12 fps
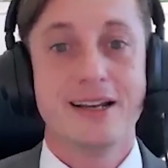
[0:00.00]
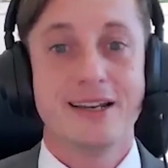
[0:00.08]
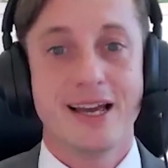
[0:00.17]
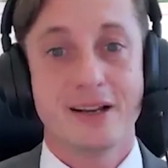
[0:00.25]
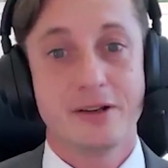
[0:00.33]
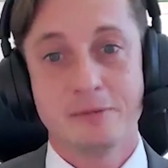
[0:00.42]

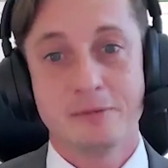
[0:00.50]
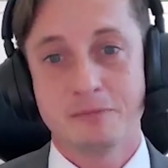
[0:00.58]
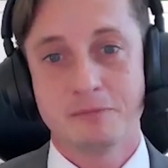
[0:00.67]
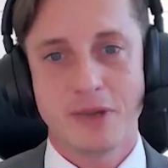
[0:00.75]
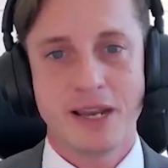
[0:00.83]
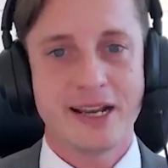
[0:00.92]
like
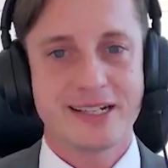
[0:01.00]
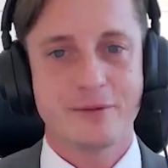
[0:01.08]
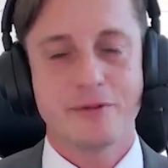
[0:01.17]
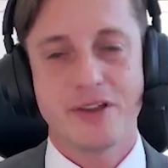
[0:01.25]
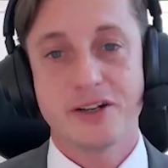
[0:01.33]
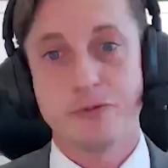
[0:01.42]
an
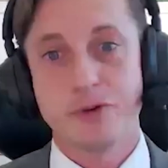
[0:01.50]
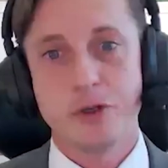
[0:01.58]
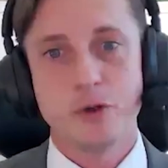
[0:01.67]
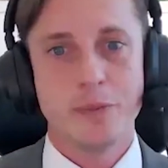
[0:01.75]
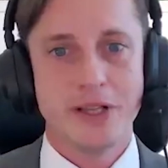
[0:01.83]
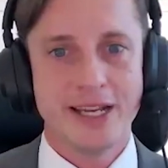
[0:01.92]
example that is
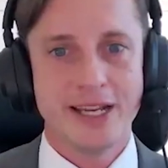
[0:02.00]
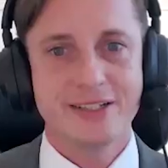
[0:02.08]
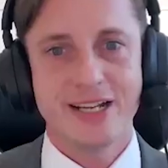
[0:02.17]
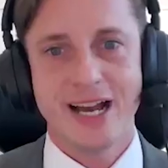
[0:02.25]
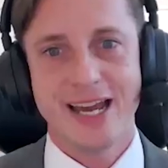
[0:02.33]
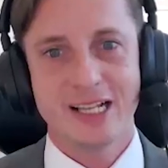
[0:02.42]
renewable
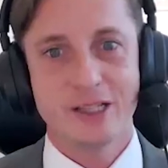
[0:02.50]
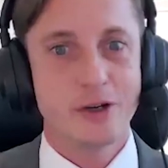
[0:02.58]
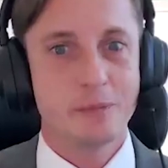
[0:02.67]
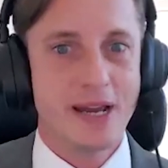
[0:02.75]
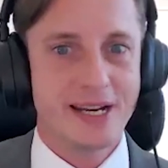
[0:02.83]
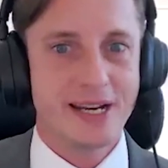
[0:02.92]
energy. I had a
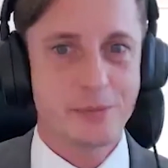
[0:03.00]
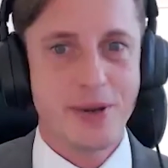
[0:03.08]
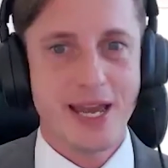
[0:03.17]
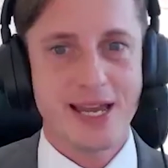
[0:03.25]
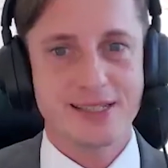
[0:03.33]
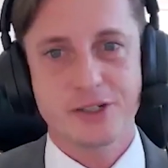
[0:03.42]
lot back in the
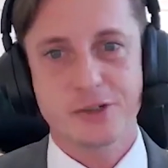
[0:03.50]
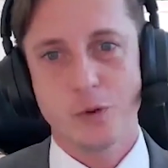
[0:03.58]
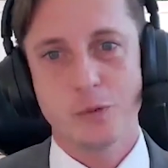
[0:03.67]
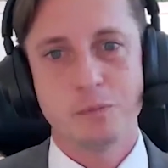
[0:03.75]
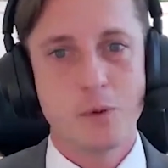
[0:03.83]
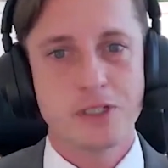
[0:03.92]
past. I
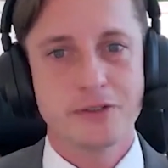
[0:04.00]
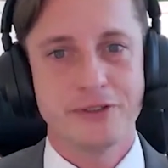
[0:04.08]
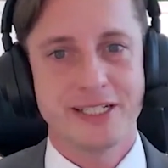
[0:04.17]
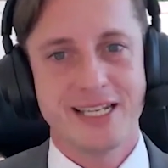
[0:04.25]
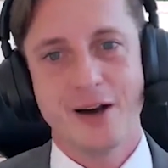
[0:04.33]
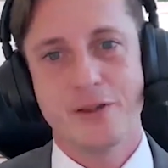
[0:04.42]
sold most of
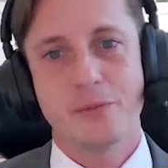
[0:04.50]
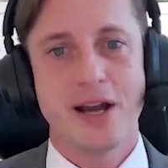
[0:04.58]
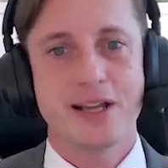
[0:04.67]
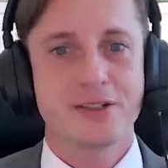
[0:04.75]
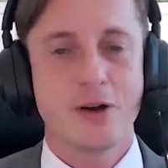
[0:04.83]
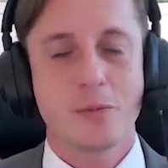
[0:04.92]
it. Now the
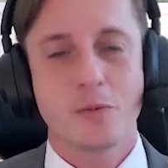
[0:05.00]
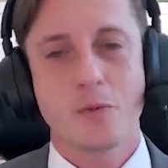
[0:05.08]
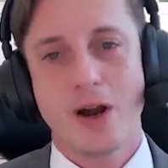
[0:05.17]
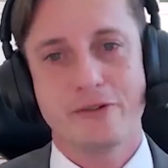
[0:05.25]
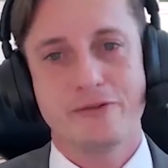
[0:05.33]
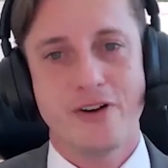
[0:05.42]
price has come
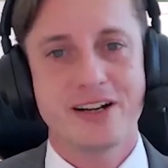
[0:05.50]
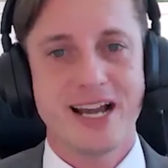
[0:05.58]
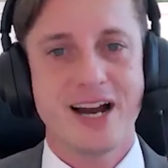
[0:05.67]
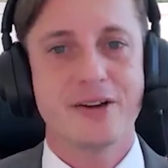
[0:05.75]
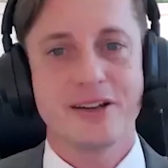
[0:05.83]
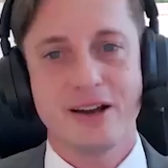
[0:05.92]
quite far
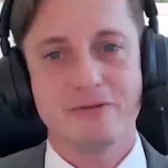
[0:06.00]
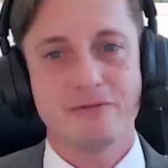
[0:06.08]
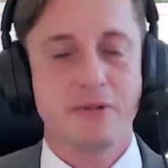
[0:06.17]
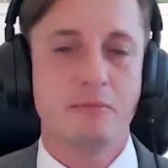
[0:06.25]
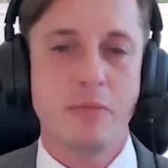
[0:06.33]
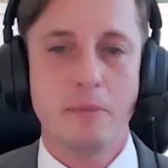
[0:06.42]
down, and
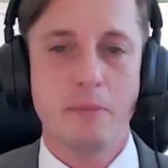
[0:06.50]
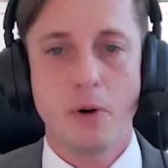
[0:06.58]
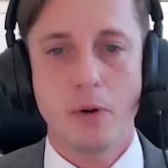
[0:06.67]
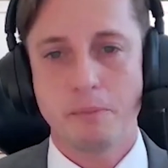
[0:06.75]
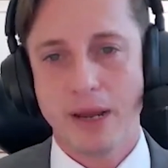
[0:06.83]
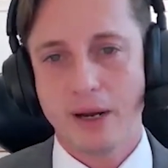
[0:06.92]
I've
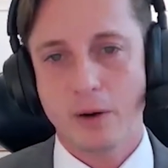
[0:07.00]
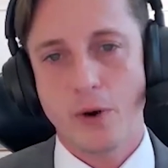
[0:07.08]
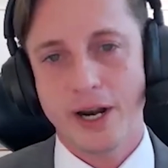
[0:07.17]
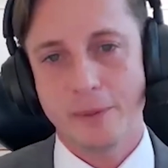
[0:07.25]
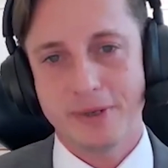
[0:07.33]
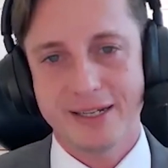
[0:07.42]
bought back
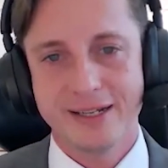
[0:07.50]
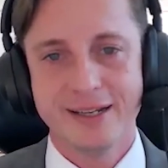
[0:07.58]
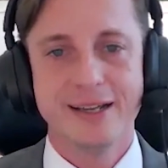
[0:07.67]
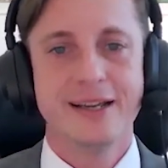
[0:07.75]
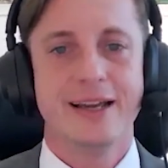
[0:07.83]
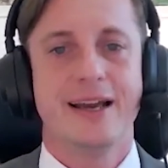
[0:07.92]
quite a bit.
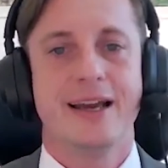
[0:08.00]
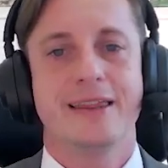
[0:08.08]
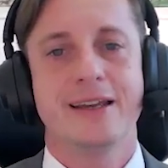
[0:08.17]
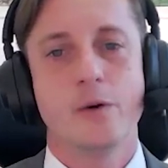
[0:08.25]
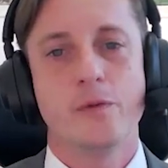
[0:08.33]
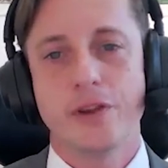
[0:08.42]
I
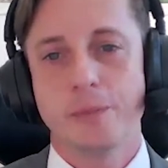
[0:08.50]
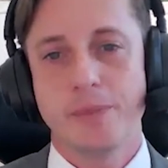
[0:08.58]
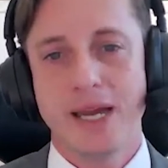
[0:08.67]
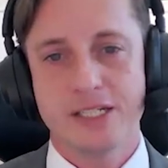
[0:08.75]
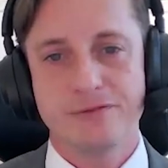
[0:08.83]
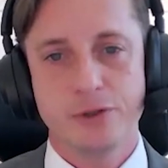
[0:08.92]
think over the
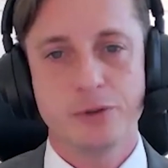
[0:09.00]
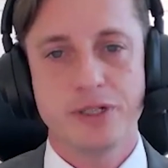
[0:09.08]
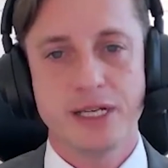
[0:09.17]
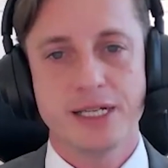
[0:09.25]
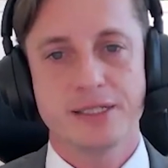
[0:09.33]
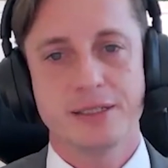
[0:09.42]
past few
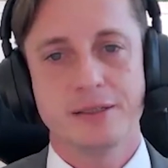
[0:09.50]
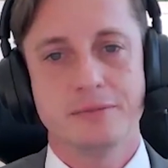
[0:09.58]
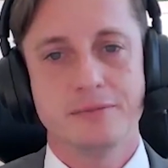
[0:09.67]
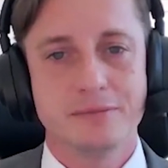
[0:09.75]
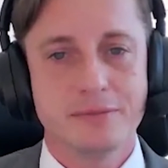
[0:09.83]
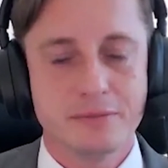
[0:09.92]
years, the
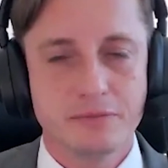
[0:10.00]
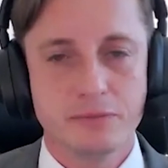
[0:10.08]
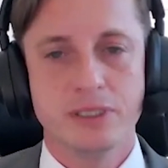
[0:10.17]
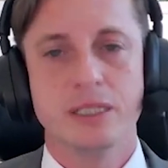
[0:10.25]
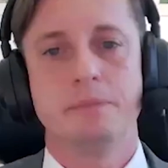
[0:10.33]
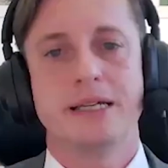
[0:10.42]

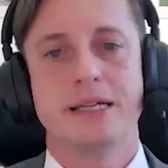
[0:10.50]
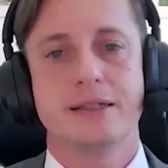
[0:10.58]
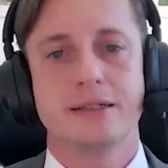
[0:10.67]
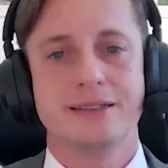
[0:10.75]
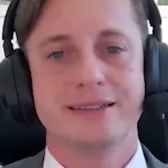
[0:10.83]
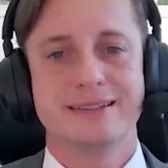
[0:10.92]
real
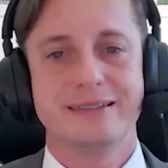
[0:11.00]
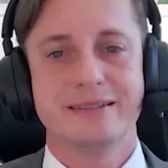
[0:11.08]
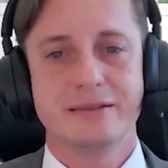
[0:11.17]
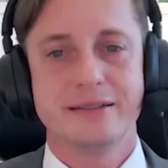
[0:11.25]
big